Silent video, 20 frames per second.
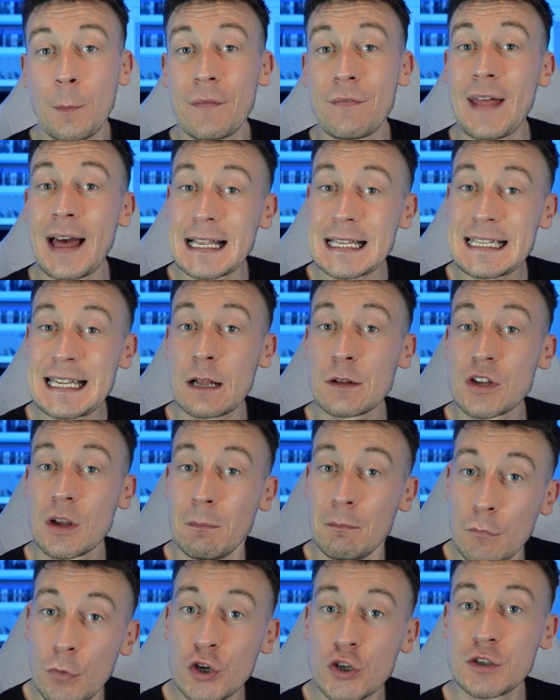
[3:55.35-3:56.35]
And that sounds a
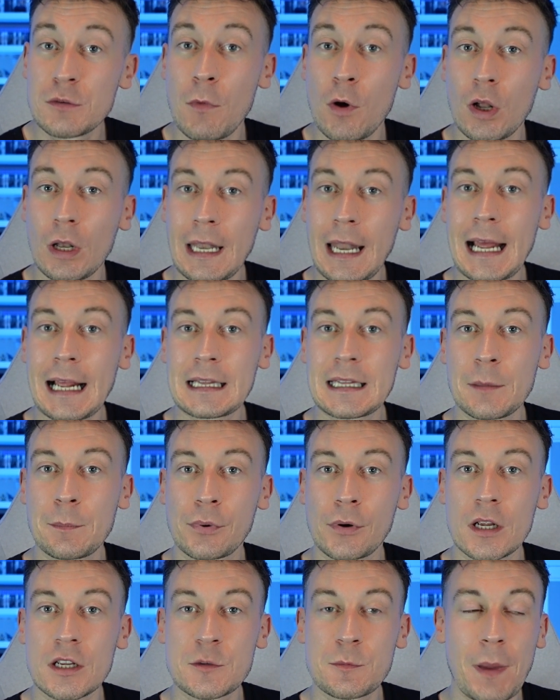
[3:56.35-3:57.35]
much more likely
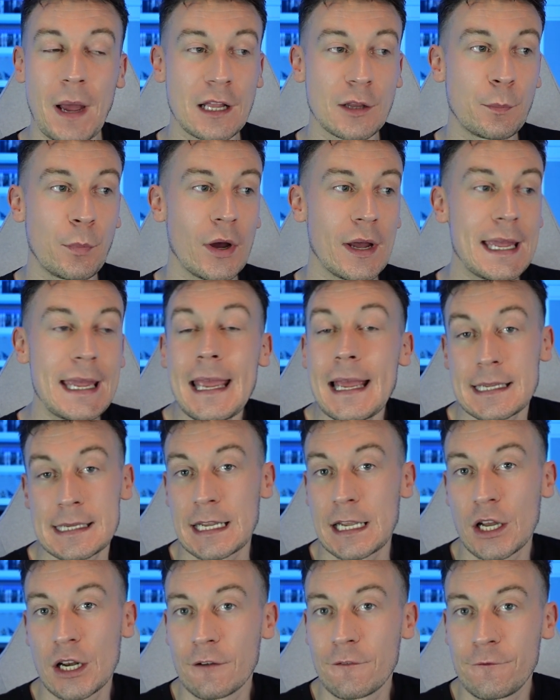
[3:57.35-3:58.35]
prospect, but he isn't
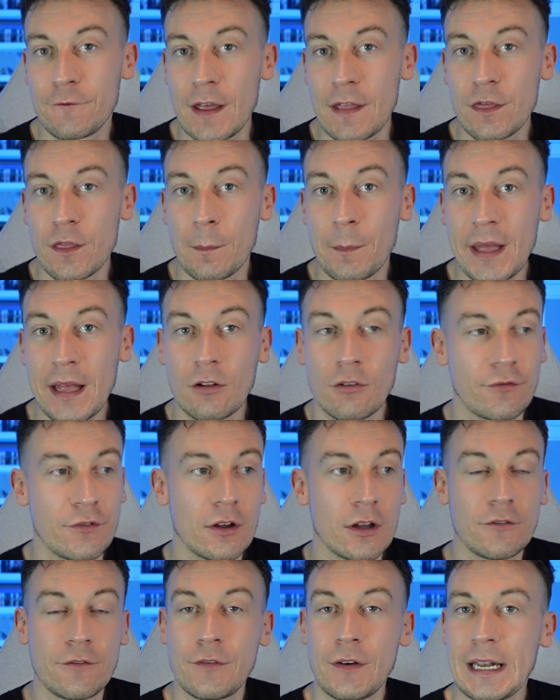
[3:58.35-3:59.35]
going to fit the bill
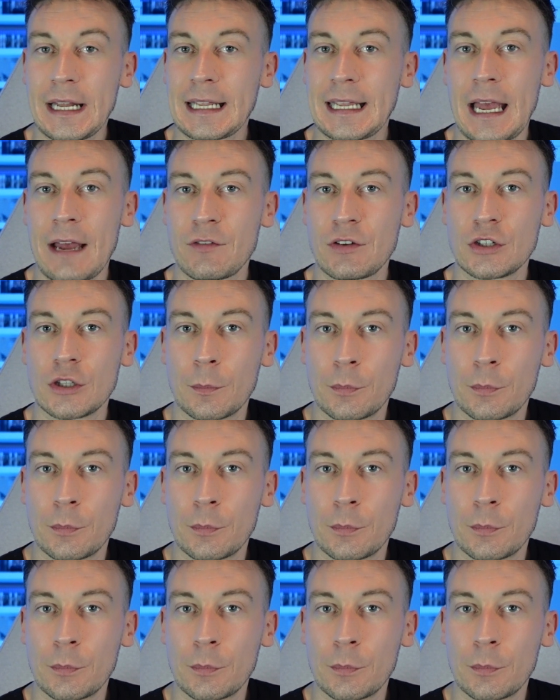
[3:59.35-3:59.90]
for filling Kevin De